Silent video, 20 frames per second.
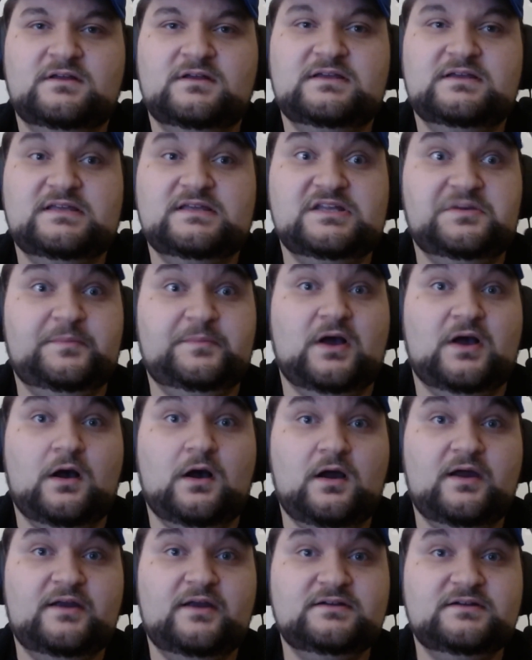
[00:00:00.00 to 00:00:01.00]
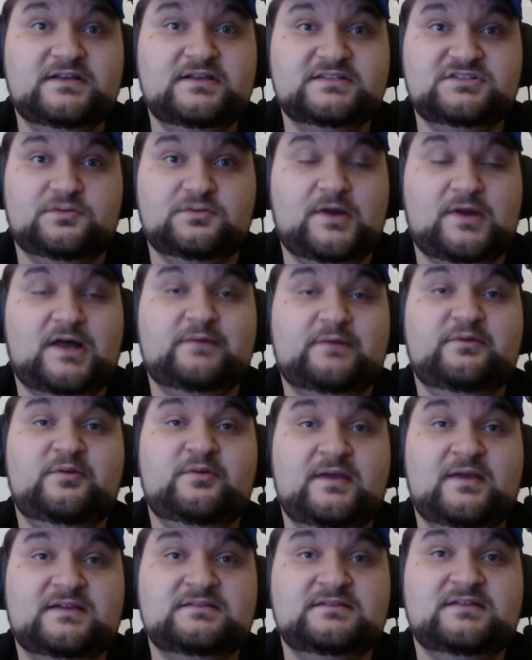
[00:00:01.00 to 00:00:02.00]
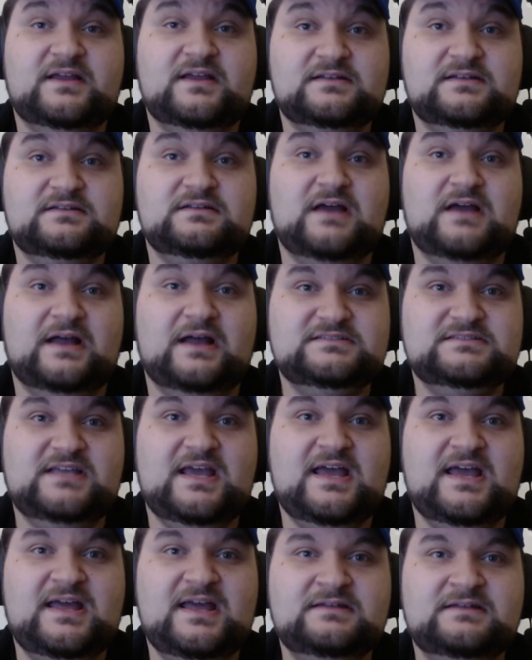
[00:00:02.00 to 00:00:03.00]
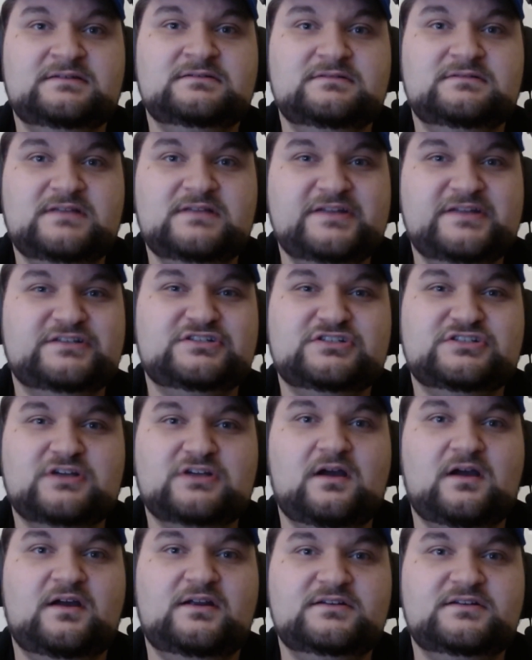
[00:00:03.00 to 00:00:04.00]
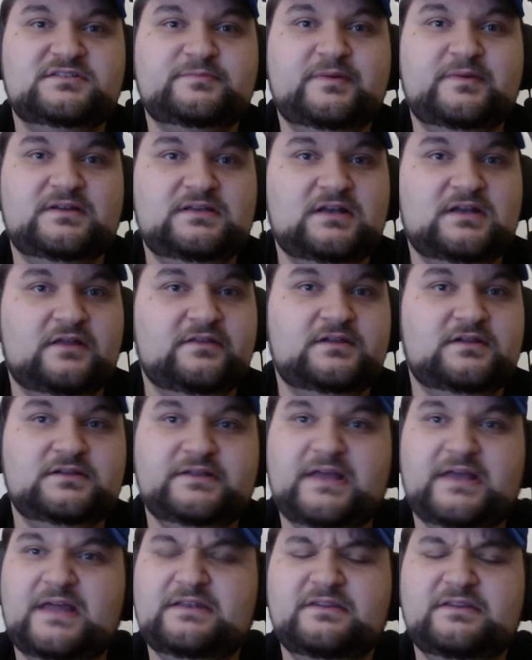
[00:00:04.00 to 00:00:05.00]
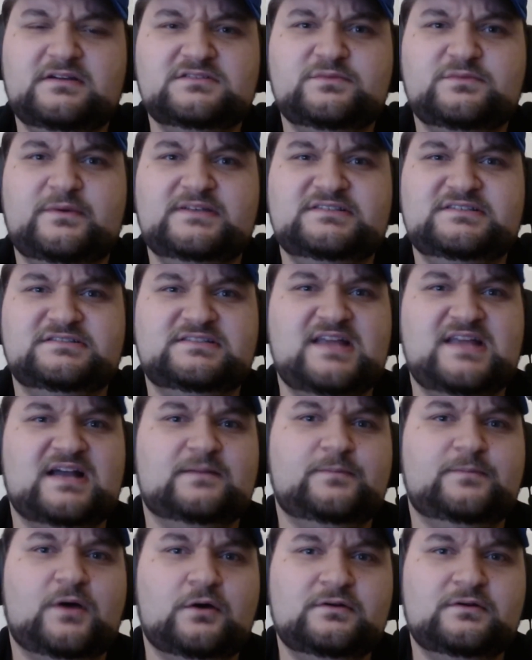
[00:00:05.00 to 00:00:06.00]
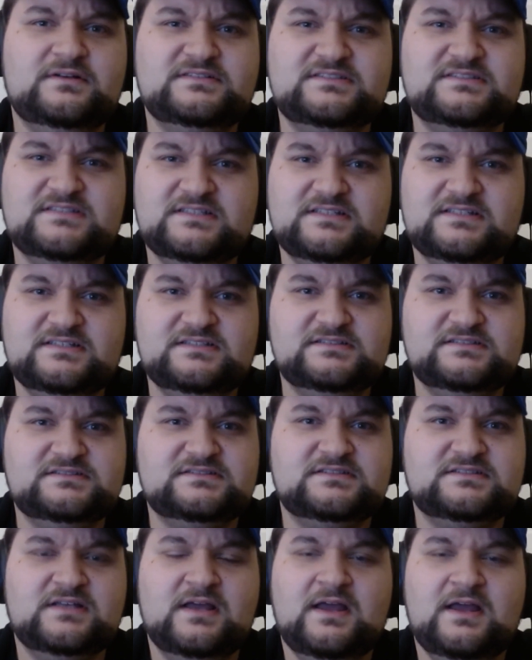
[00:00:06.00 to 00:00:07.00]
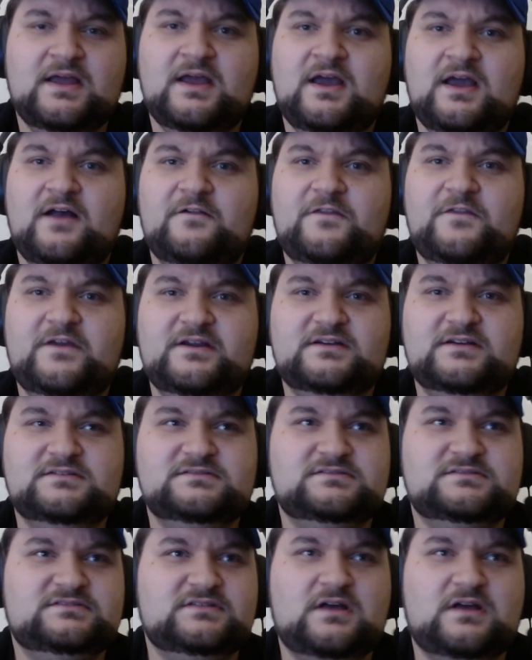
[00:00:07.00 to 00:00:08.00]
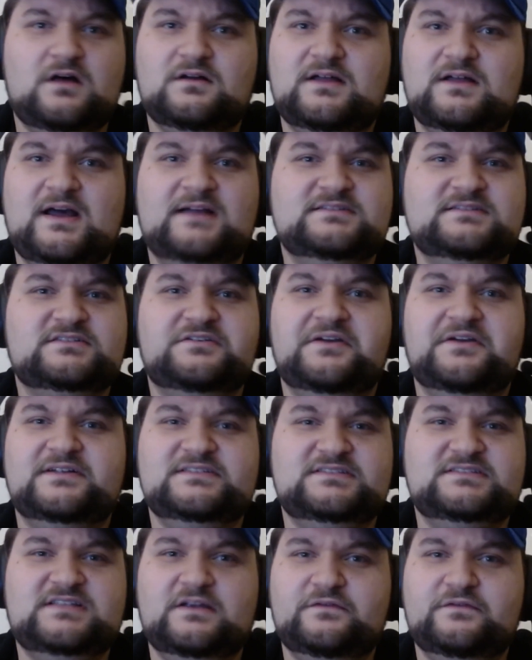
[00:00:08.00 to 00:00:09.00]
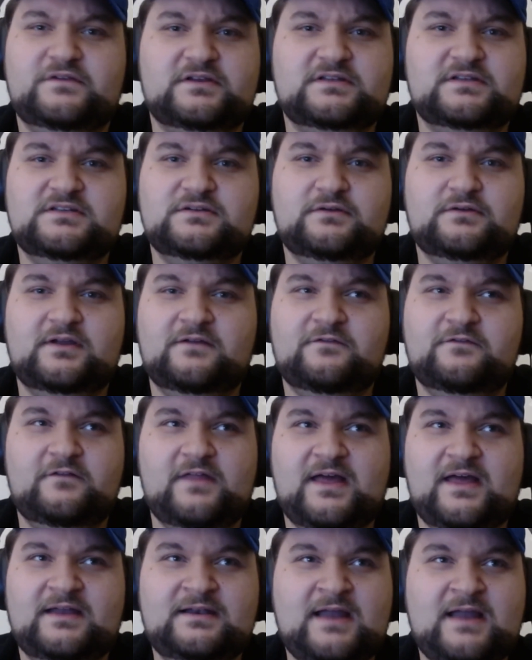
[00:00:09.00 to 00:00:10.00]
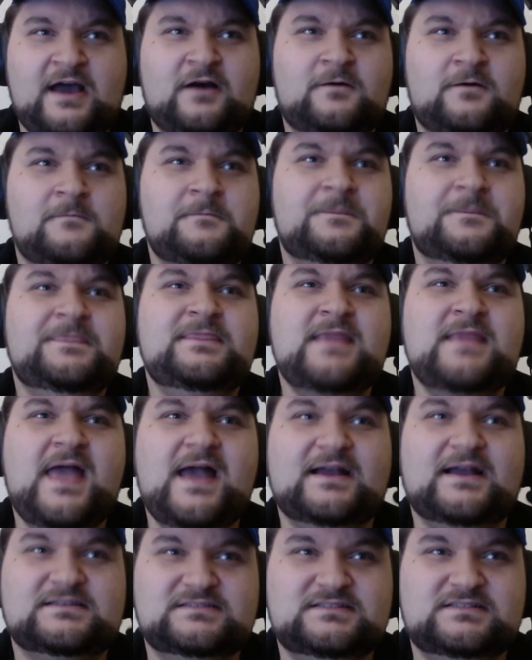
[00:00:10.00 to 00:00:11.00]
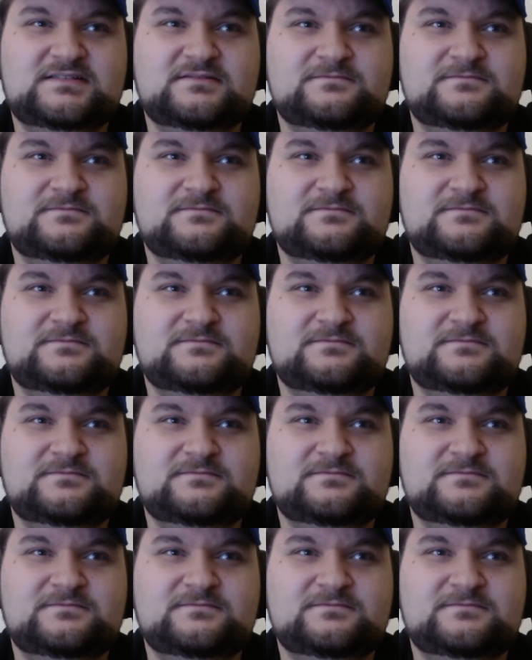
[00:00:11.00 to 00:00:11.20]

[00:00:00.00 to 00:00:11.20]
It'll be hard because you'll probably be making like a 10-inch charge, but again, there's ways to stack bonuses. There's all kinds of crazy stuff you can do here for that. Now, next,